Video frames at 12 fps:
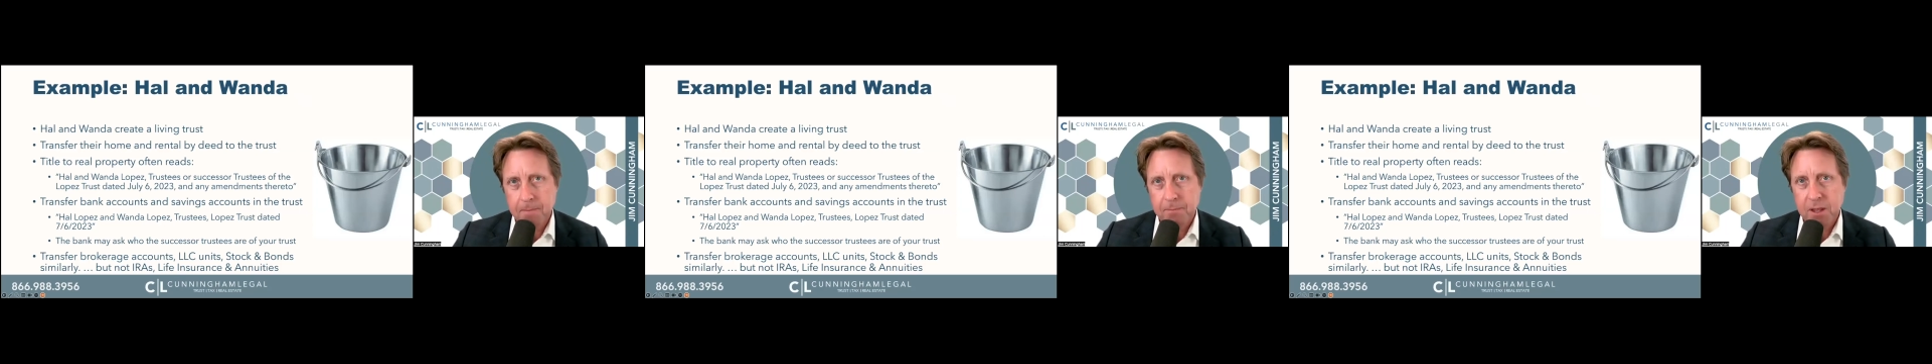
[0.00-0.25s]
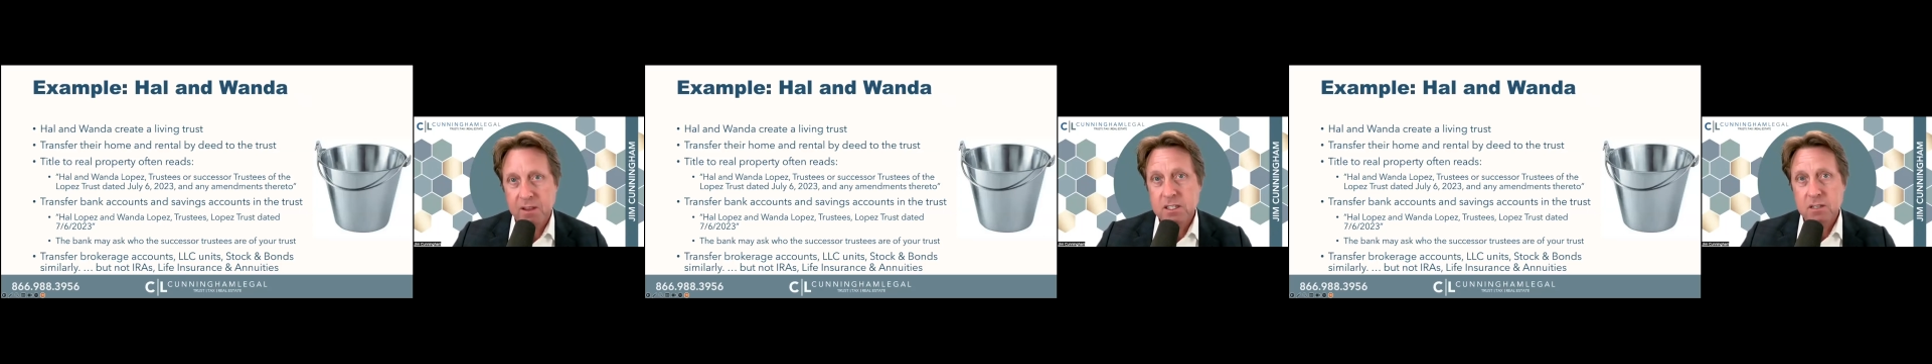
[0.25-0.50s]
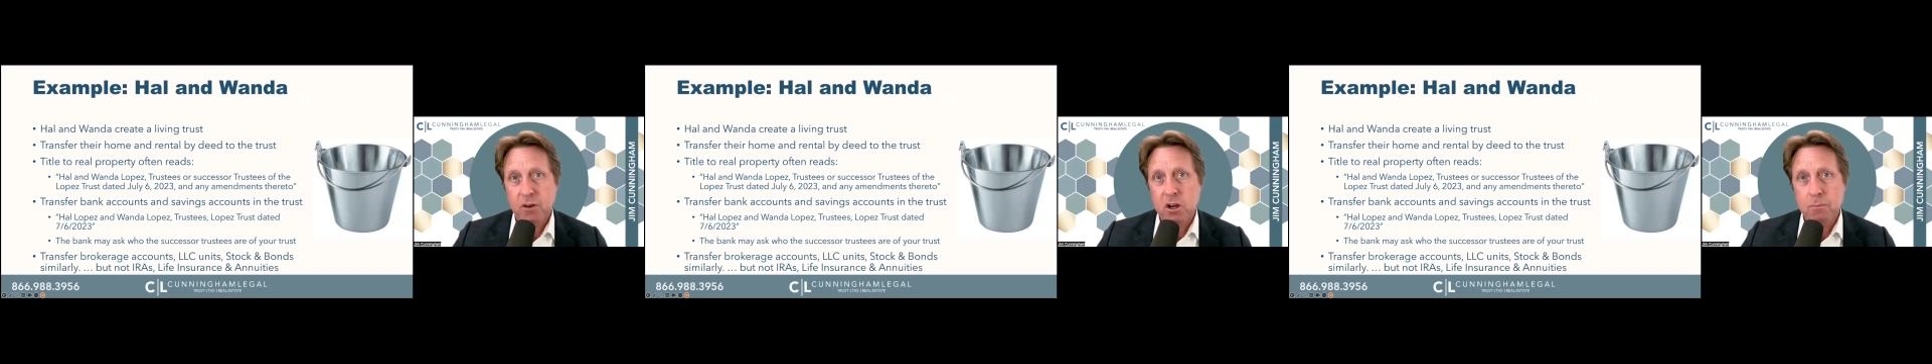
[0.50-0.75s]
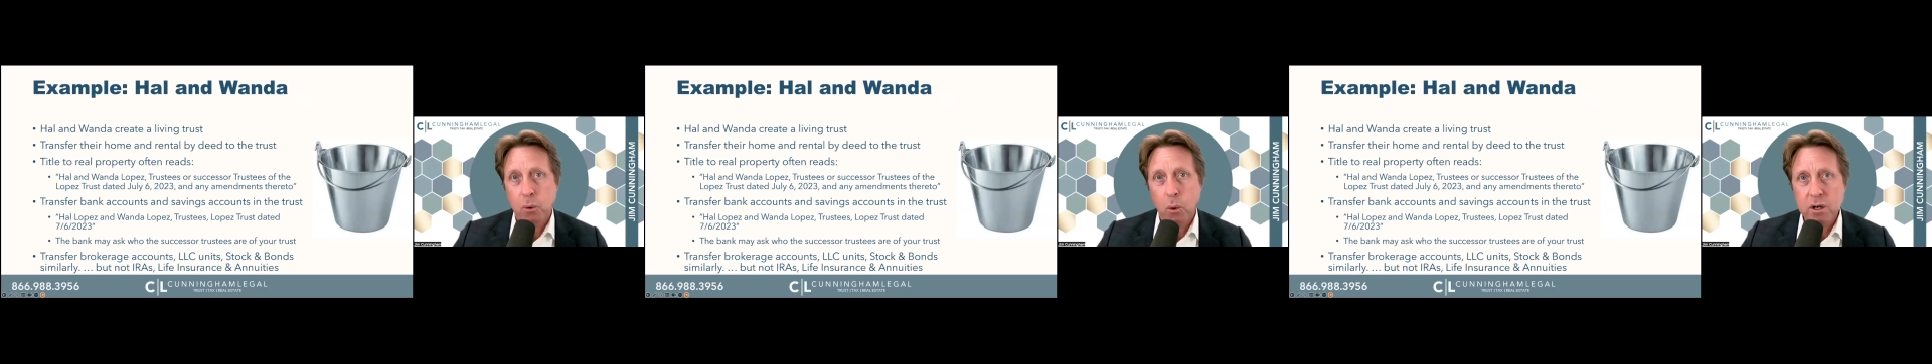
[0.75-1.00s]
Now, this is very
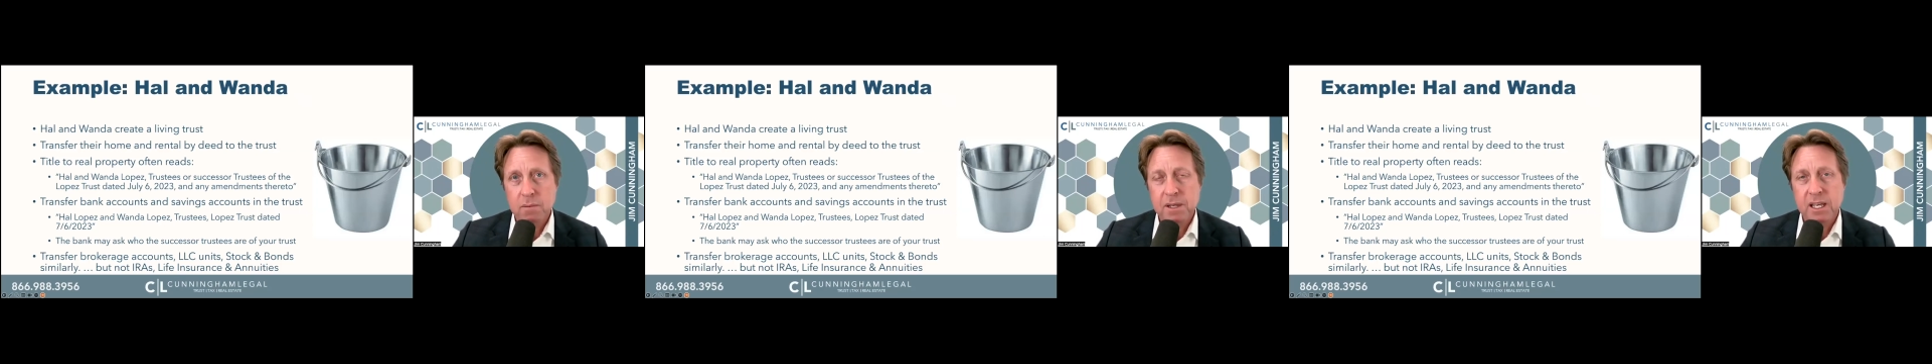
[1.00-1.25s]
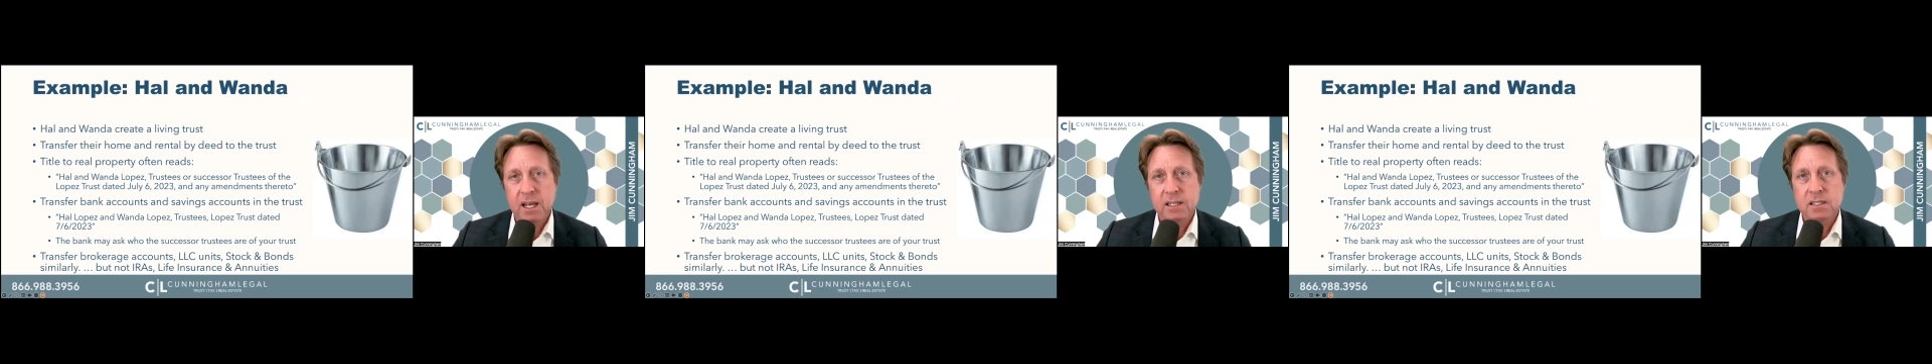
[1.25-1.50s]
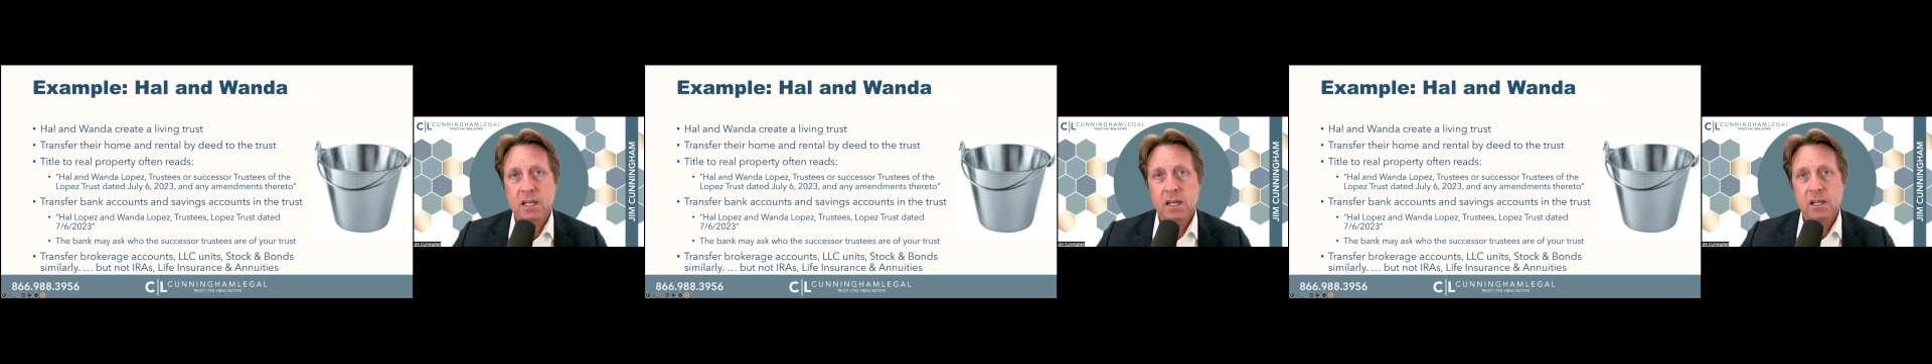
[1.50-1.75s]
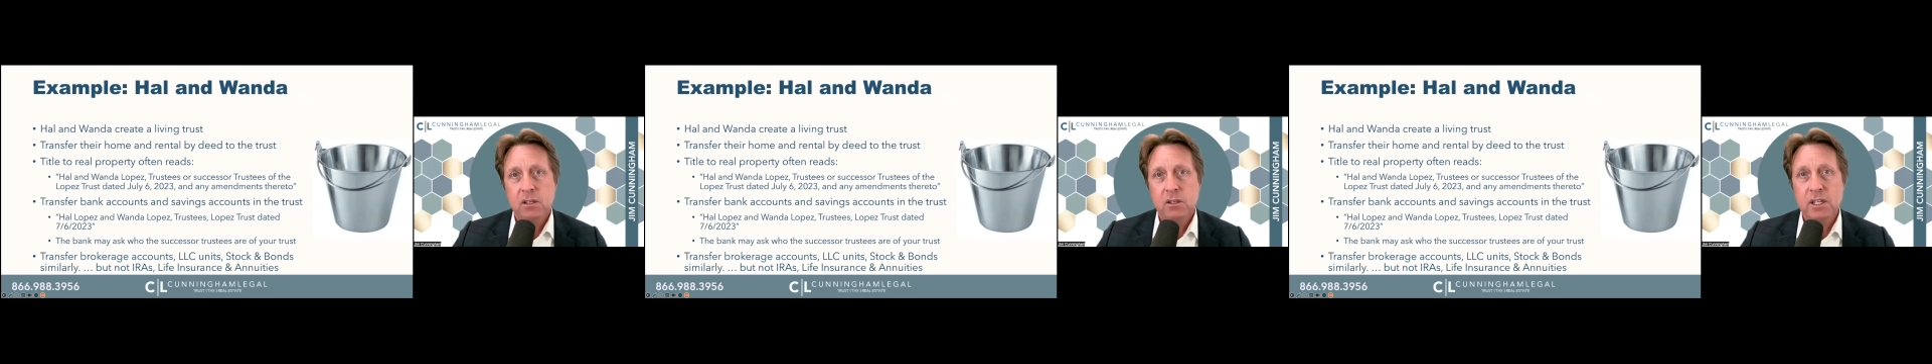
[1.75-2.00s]
important because
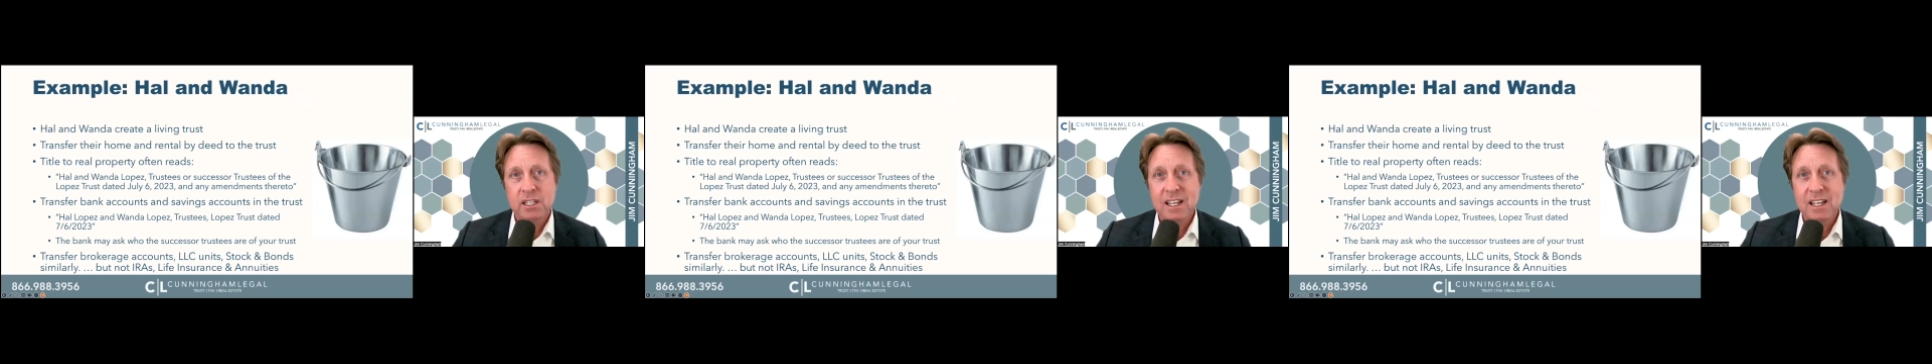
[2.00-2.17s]
you need